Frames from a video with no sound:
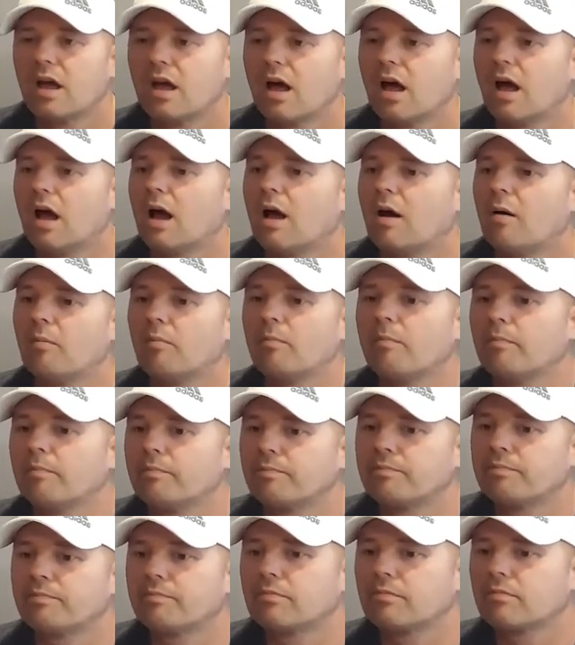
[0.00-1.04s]
You
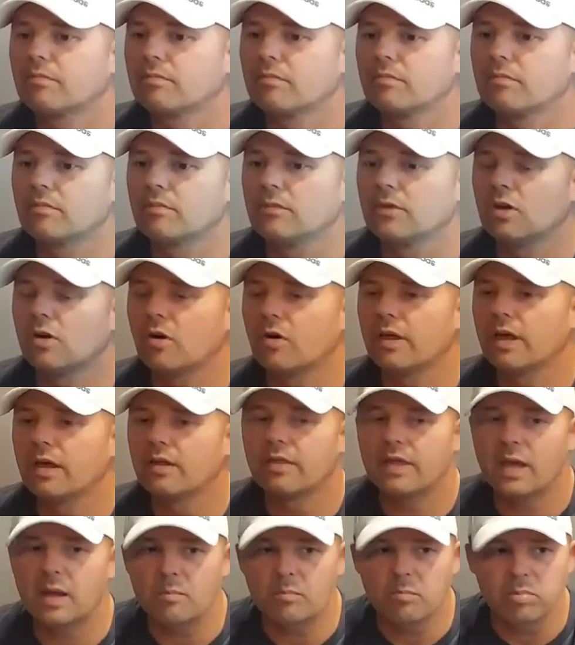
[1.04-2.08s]
know,
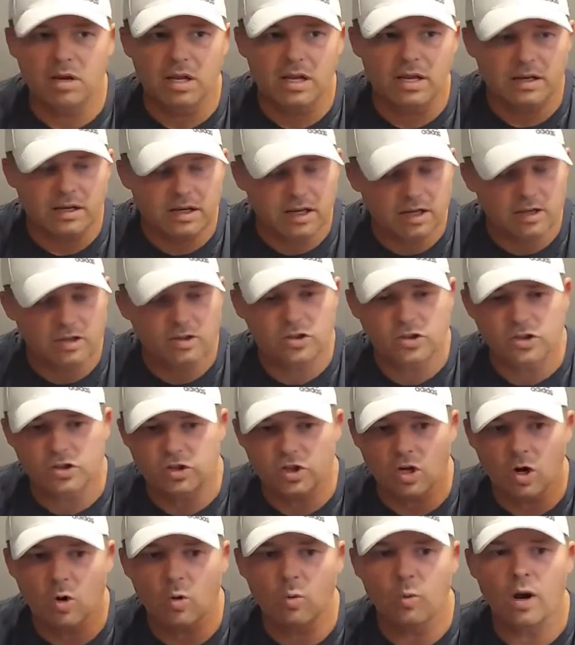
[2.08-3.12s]
they blended
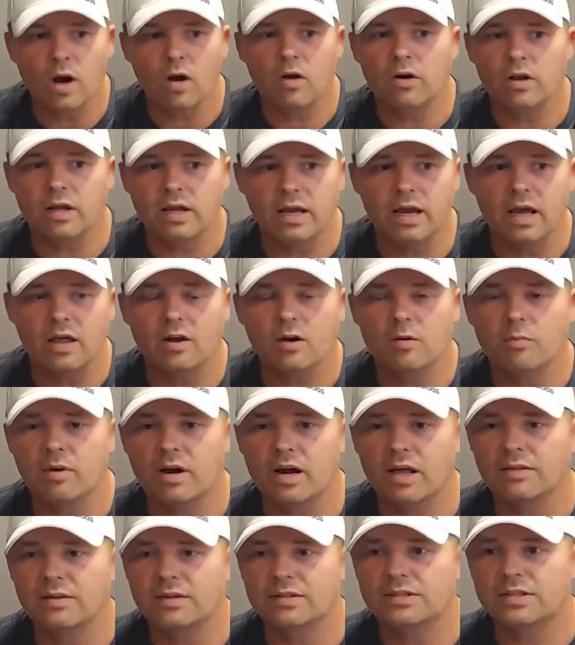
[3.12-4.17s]
so well together, but
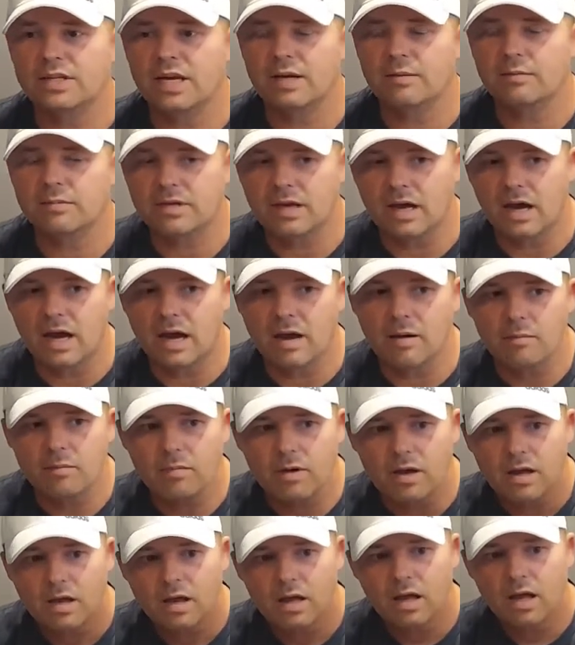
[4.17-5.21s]
at the same time,
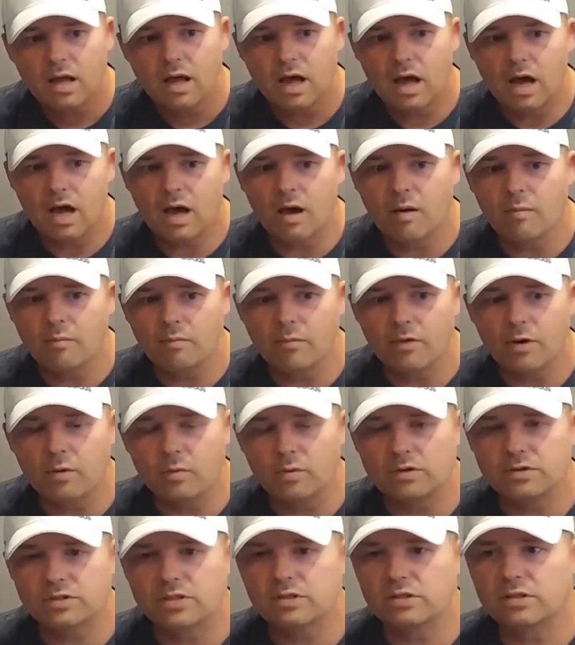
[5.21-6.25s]
there
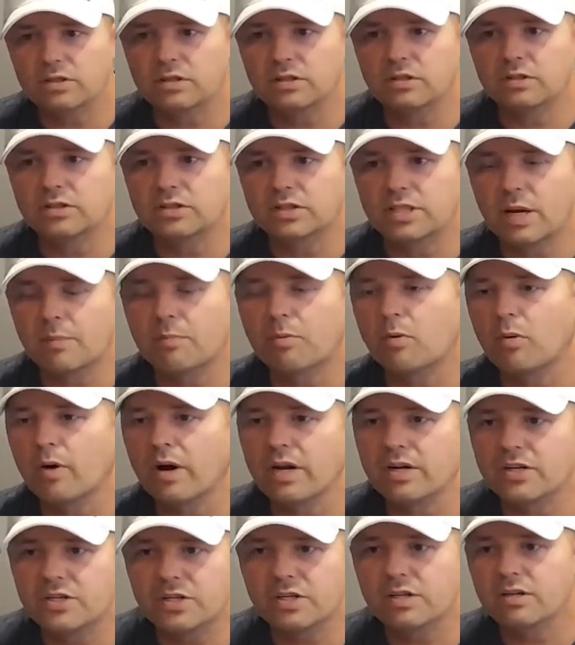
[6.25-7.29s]
was
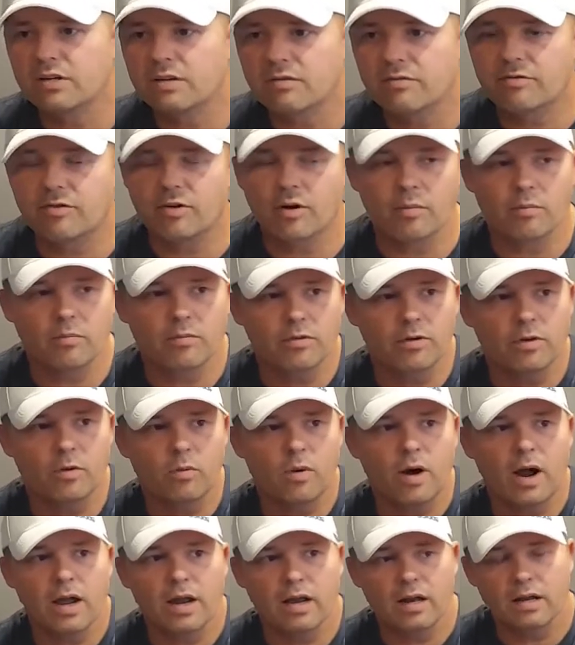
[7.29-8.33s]
separation from the
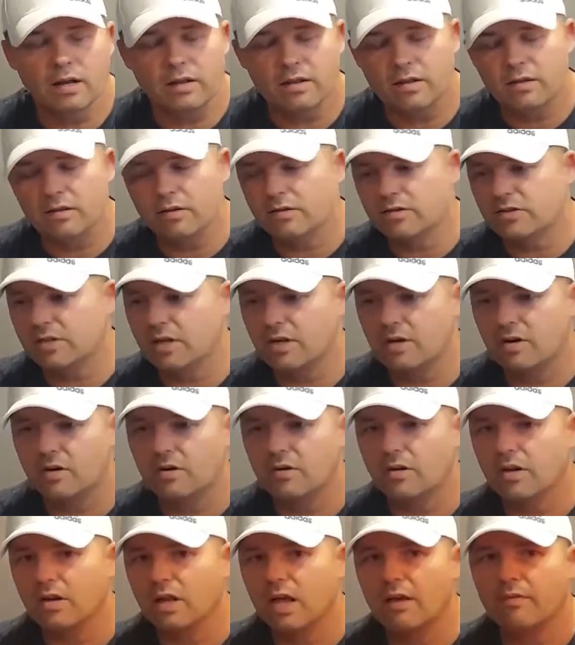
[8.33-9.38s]
right, center,
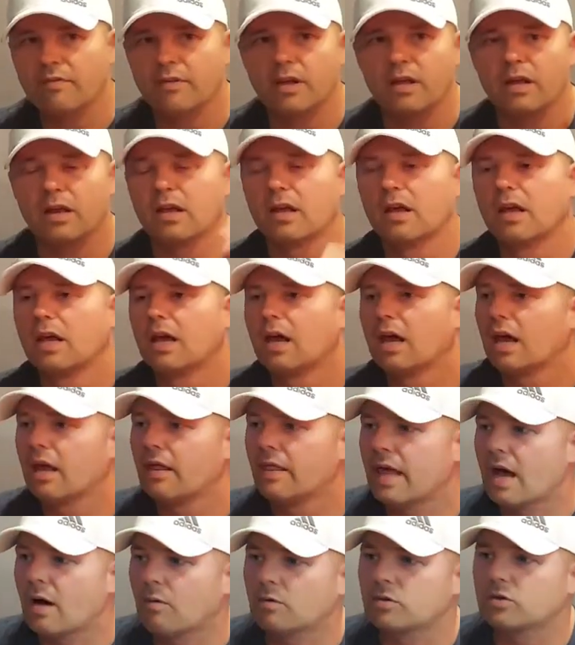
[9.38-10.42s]
and the left, and
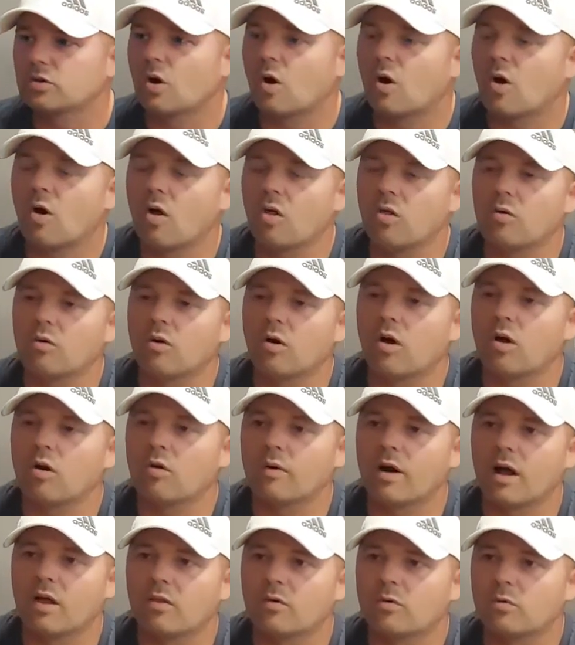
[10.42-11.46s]
that was all
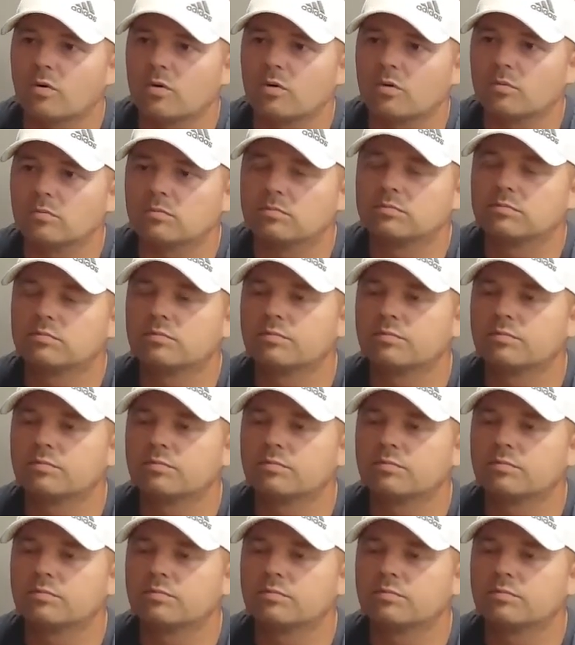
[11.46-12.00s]
around the room.